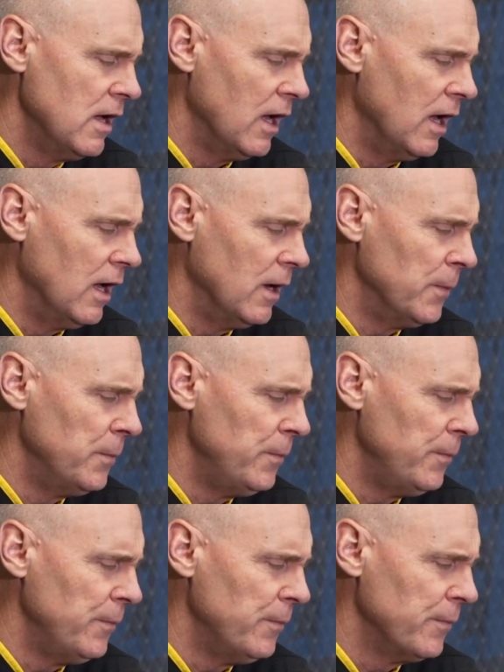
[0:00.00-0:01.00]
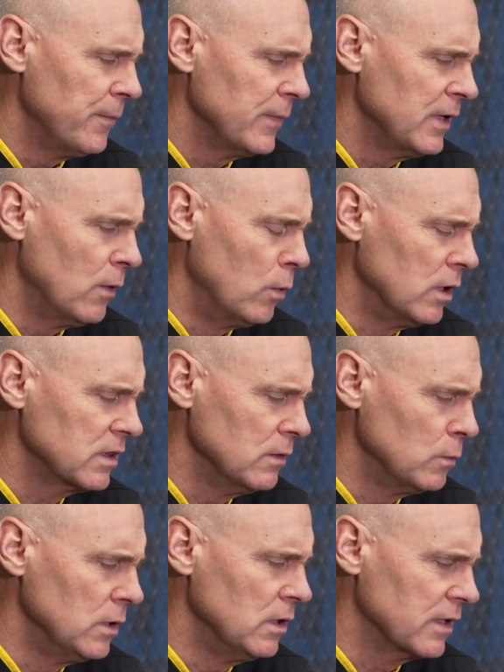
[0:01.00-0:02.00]
you know,
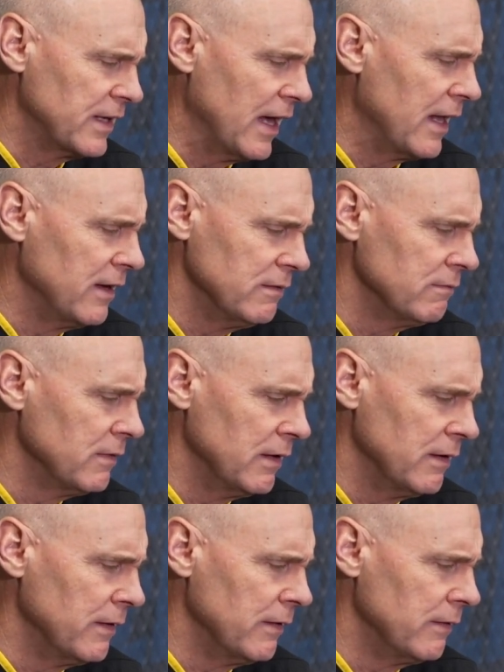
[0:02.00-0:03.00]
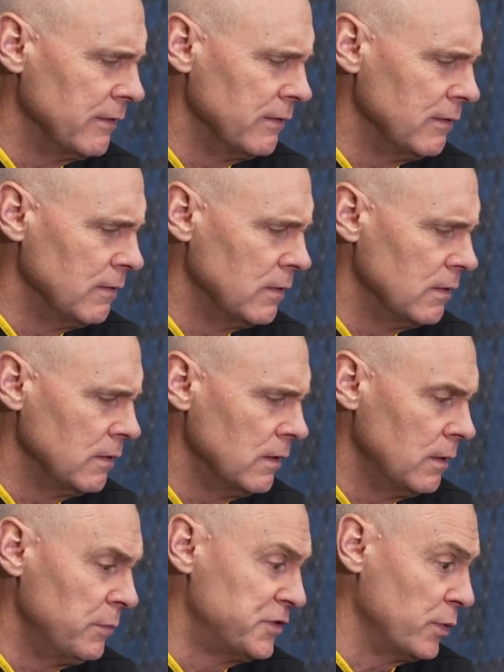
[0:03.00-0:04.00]
we'll look at it and you
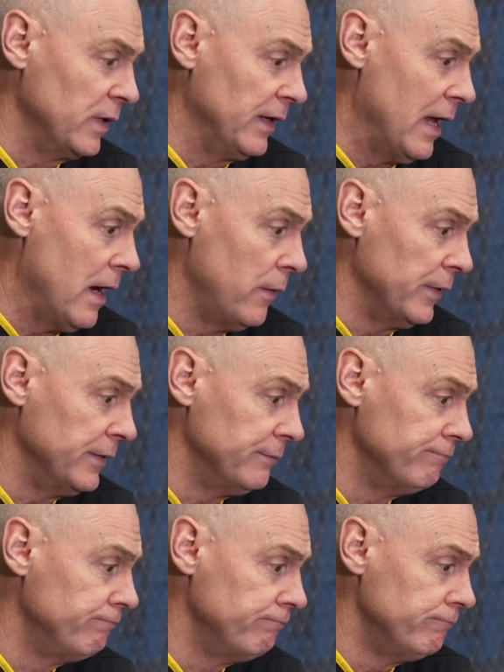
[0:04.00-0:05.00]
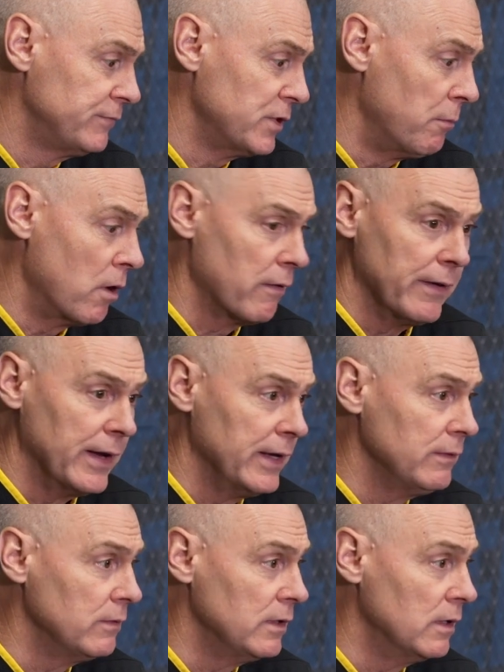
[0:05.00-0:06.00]
know, between now and tomorrow
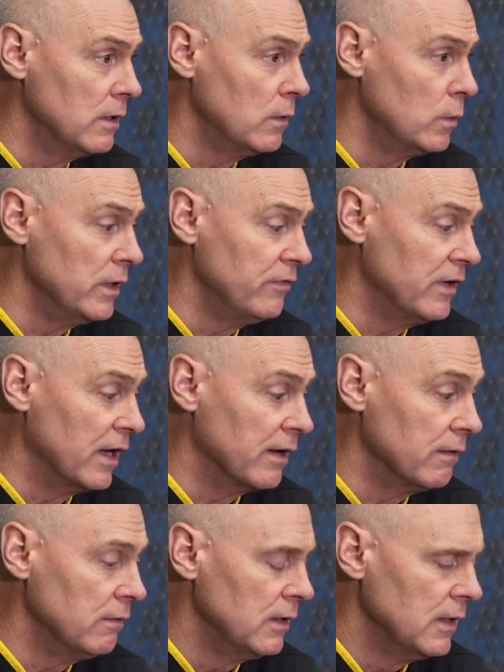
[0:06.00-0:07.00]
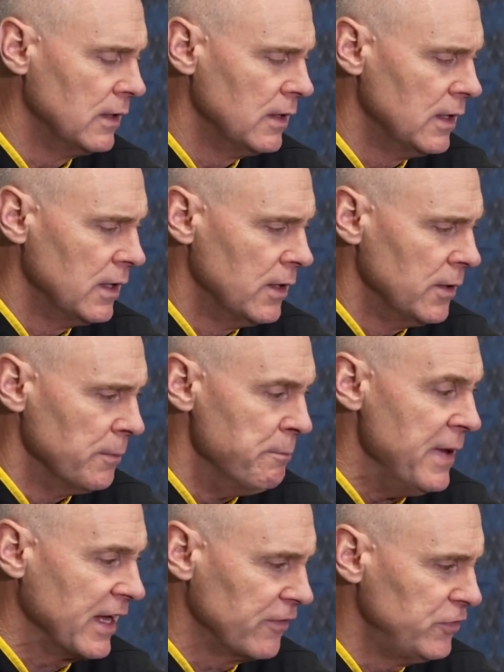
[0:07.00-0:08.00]
night, you know, we've got to
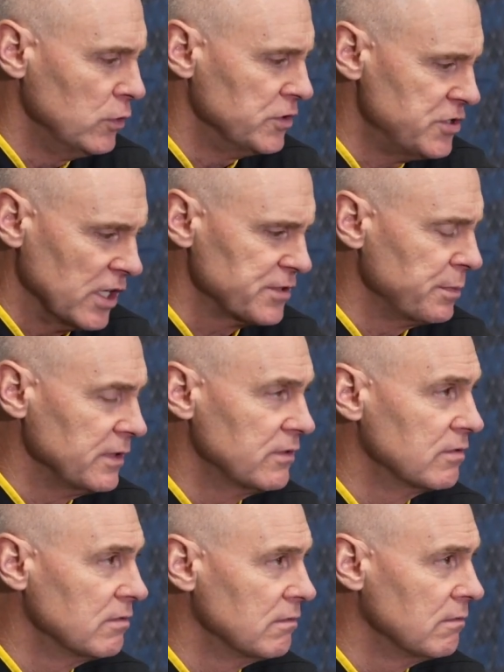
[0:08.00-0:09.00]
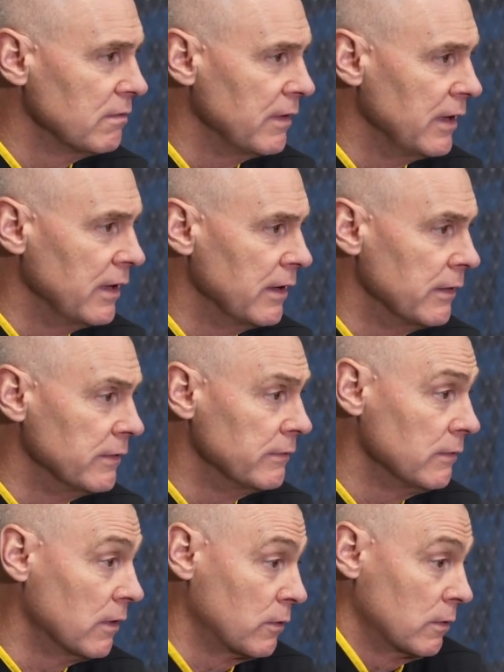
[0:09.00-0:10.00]
make a few adjustments. And
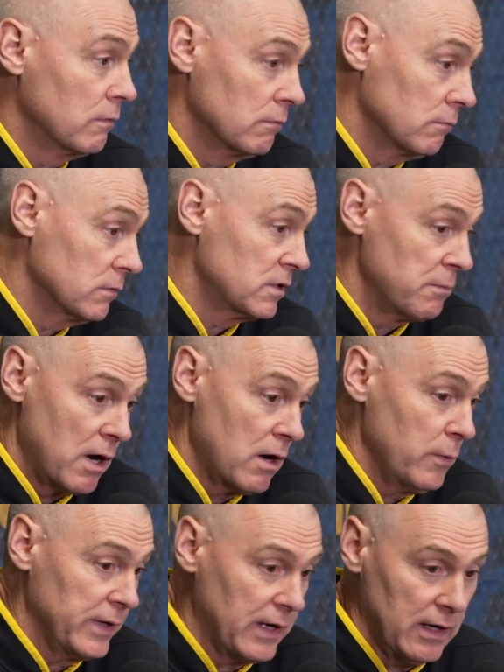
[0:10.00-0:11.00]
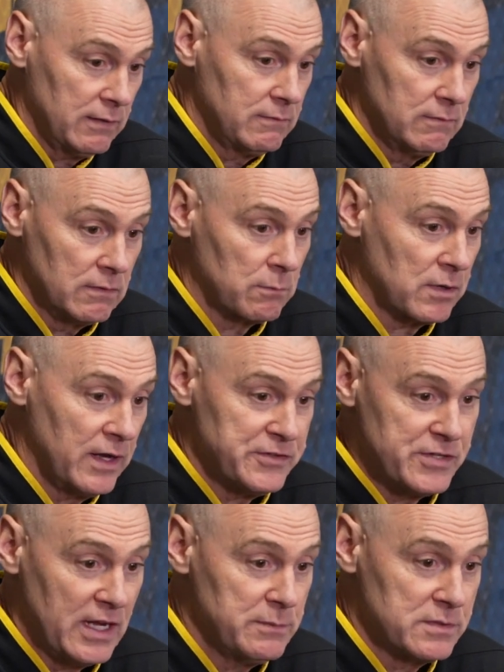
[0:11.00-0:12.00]
look, tomorrow we got LeBron
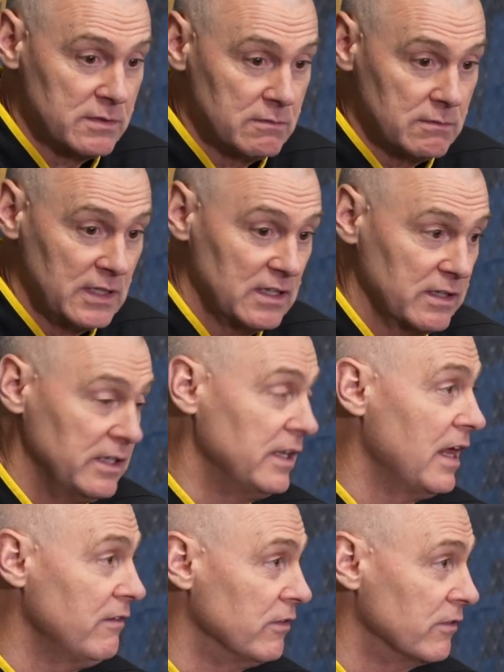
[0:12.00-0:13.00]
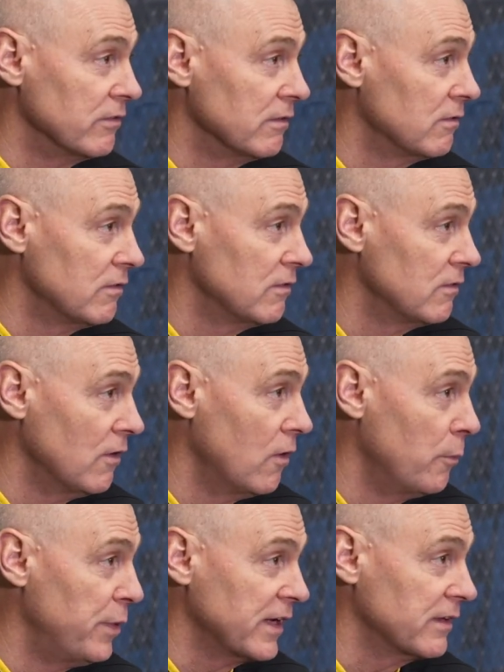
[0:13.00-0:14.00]
James and Anthony Davis. This is
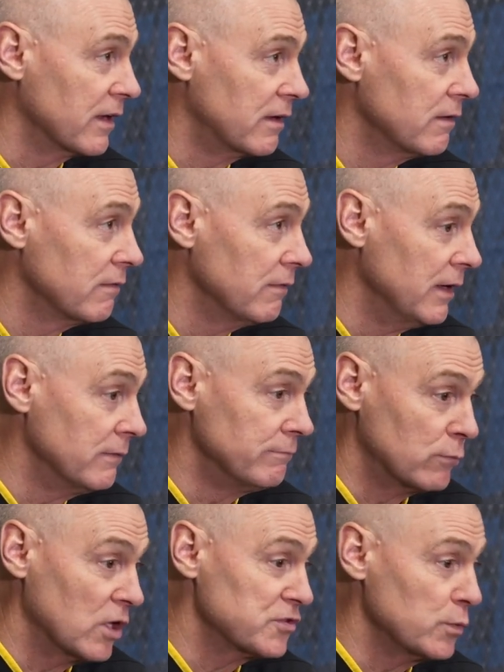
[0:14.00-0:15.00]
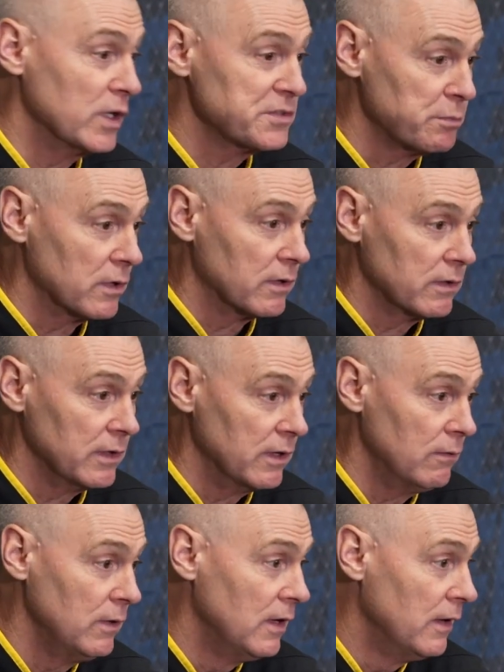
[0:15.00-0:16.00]
no picnic. And Russell Westbrook, you
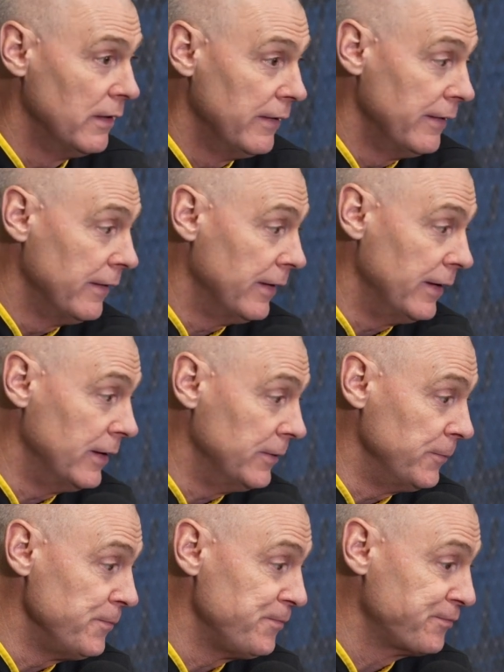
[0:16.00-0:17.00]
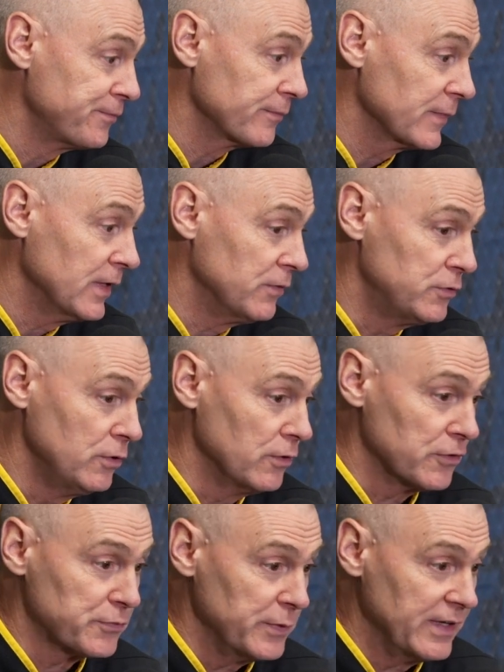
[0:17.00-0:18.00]
know. You know, two of
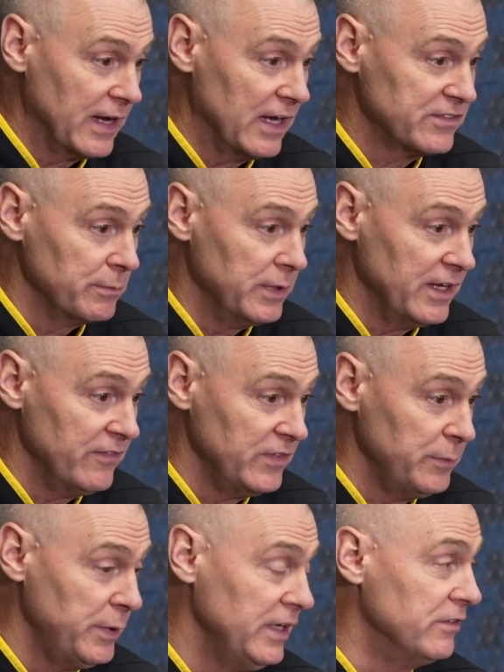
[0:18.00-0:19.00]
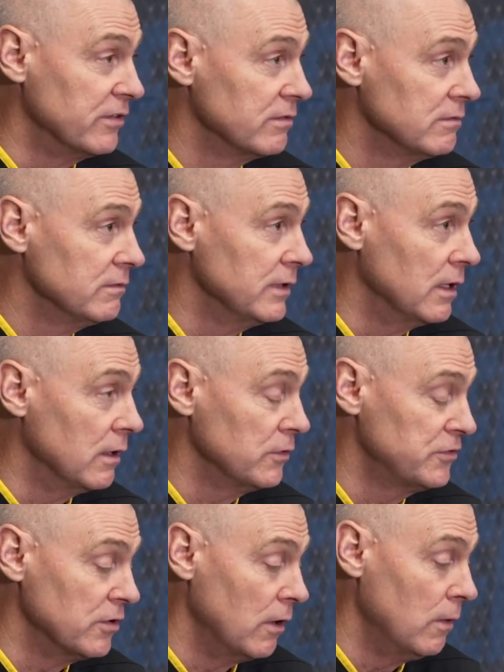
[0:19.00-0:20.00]
those three guys have been MVPs, you know.
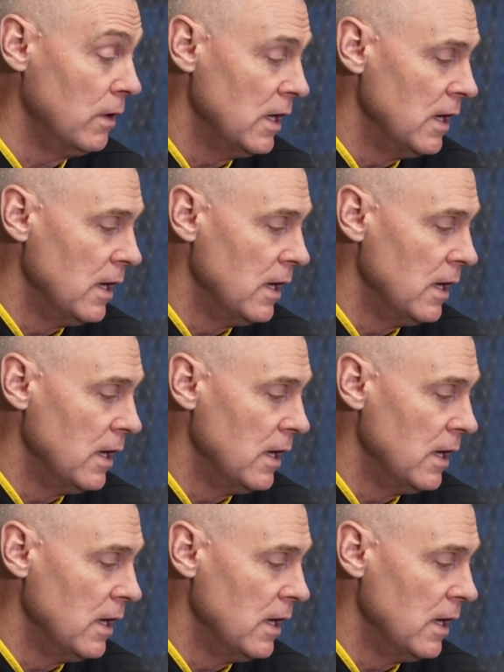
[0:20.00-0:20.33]
So